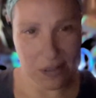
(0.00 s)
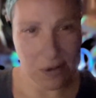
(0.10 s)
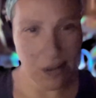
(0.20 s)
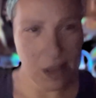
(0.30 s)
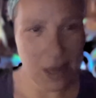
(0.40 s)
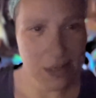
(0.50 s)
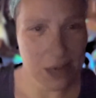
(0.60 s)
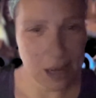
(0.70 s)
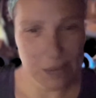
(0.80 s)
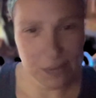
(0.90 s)
So a lot of
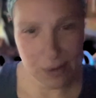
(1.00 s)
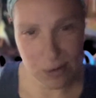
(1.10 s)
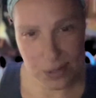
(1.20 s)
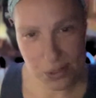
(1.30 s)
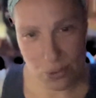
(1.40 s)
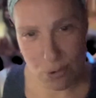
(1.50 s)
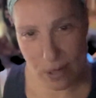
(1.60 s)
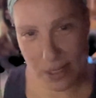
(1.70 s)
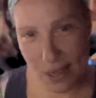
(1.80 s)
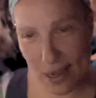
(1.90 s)
times if there is
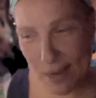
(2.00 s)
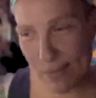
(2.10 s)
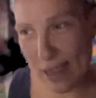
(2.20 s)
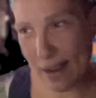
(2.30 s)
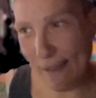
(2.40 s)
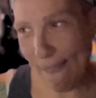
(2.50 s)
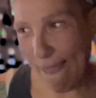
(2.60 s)
story time, like,